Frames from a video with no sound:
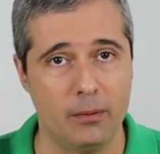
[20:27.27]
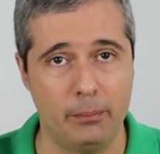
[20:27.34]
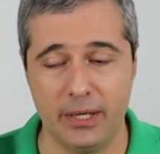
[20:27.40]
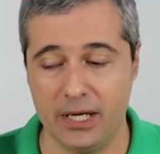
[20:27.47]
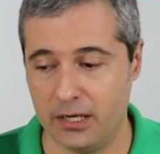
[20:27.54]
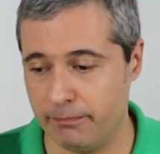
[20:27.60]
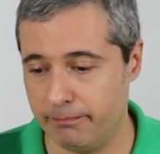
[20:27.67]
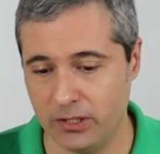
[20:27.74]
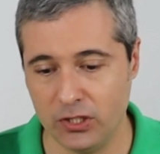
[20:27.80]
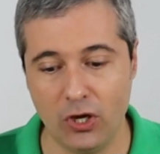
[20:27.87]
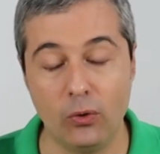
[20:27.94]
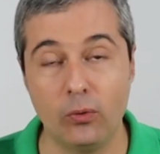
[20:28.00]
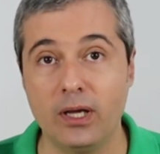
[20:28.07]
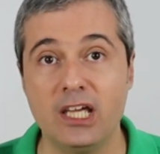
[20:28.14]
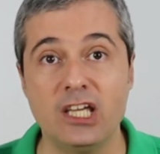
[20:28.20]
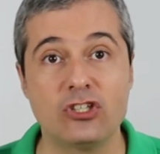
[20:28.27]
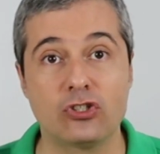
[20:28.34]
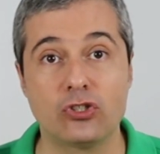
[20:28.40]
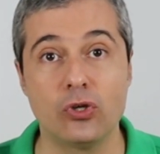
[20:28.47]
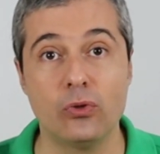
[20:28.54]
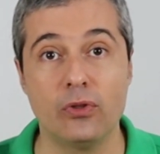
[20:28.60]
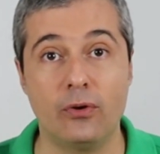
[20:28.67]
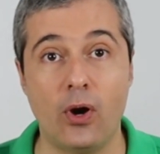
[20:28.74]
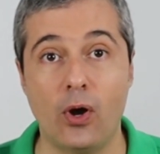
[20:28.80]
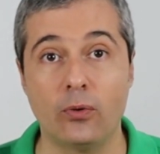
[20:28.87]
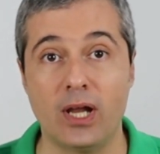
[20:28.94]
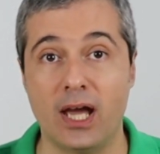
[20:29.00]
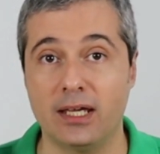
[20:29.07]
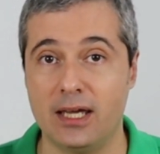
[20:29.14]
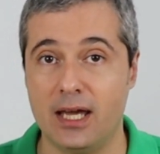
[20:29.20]
But, you know, each to their
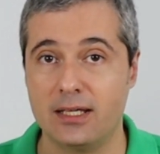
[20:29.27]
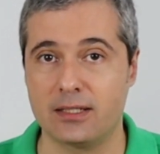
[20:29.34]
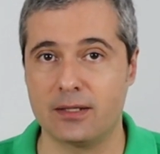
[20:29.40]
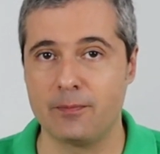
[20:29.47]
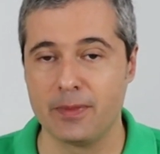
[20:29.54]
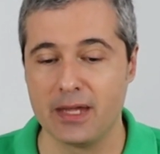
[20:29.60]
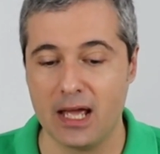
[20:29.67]
own, I guess.